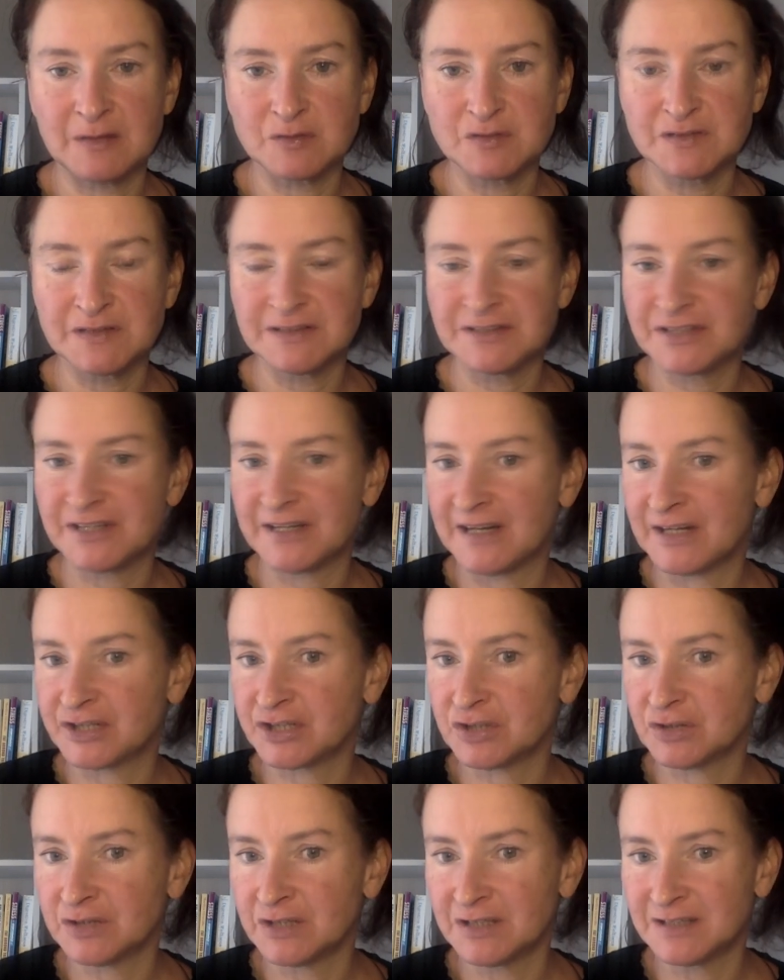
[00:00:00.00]

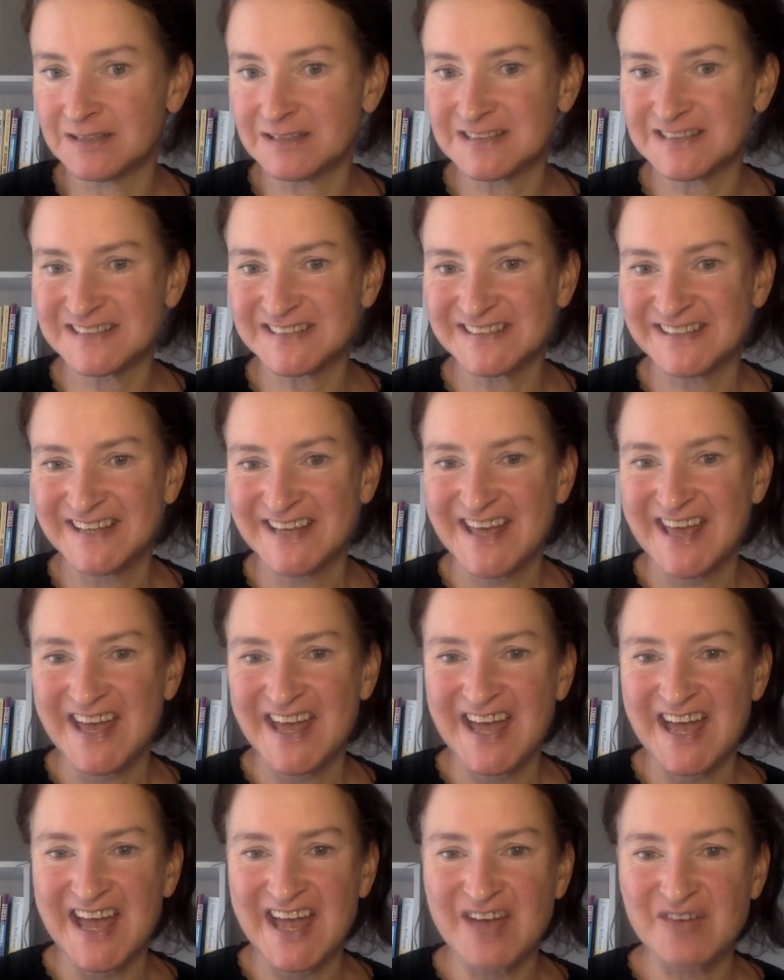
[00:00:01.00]
international units
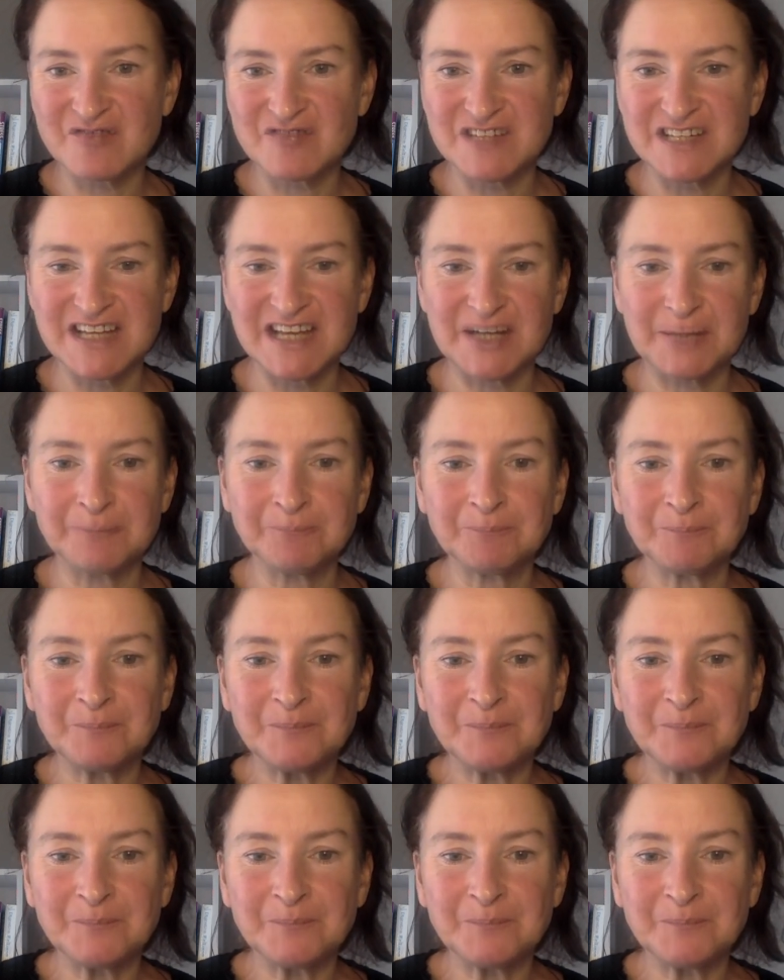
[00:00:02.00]
every day.